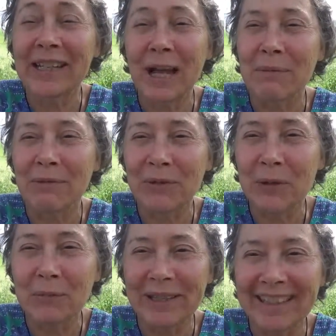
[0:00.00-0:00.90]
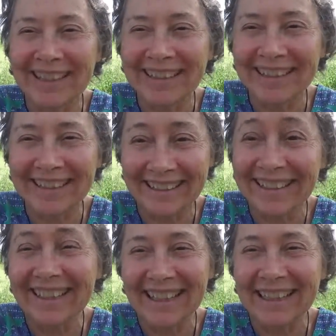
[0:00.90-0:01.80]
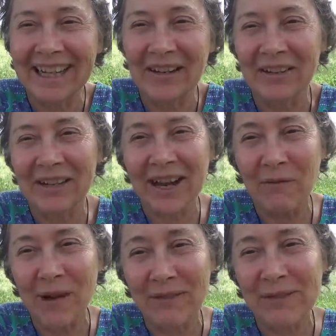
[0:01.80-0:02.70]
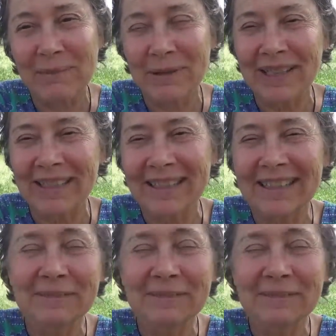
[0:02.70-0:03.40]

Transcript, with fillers: time of new beginning in our way of speaking,